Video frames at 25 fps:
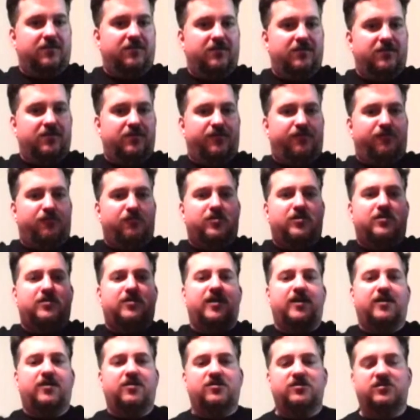the
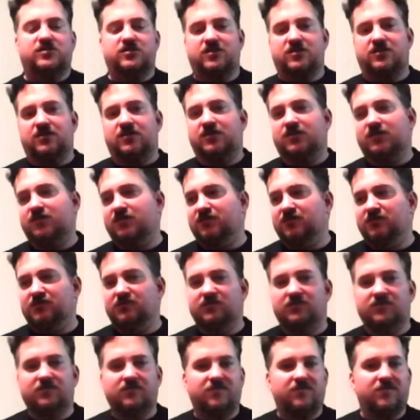49ers are
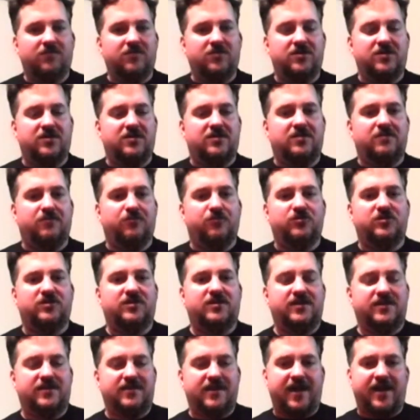just the most
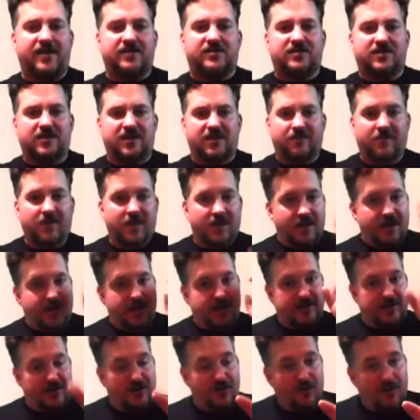kick-ass team. And
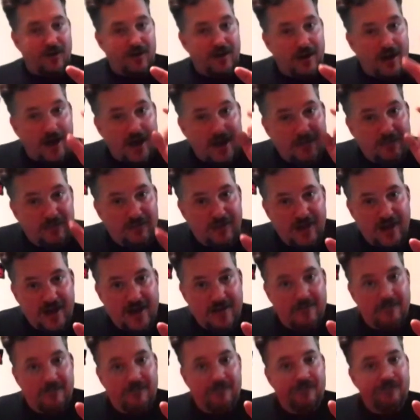you know what? I
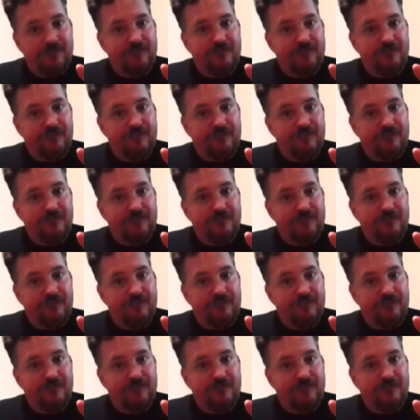blame